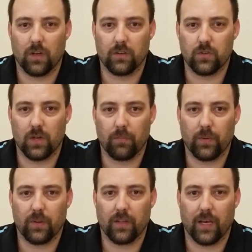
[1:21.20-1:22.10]
trip
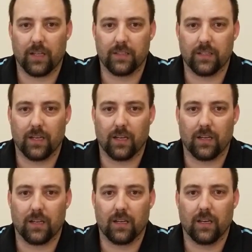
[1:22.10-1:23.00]
that
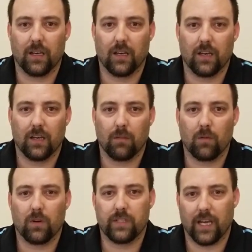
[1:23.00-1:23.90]

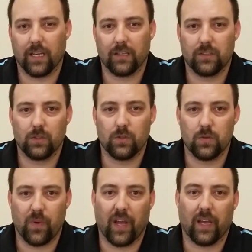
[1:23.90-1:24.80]
I'm taking to
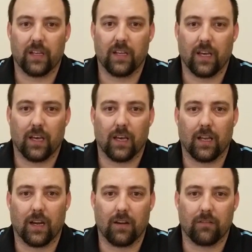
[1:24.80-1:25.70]
Japan, and
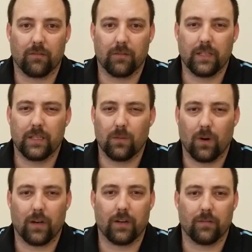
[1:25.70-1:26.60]
I really
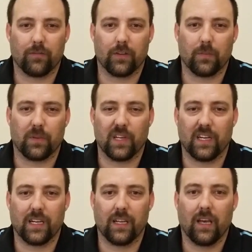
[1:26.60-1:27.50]
wanted them for the
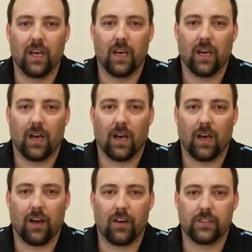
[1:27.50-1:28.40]
plane.
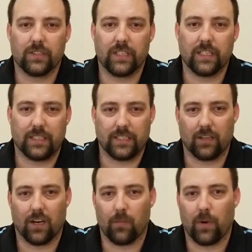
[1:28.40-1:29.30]
I also think that they'll
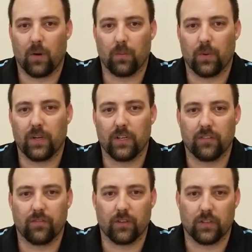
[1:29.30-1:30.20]
help out pretty good
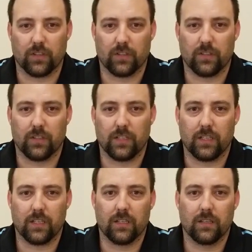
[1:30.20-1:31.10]
for
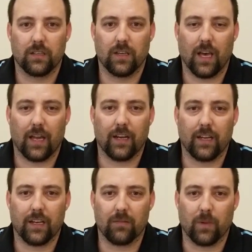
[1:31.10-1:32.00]
the
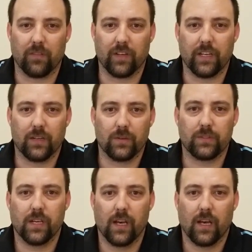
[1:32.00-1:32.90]
editing of my videos,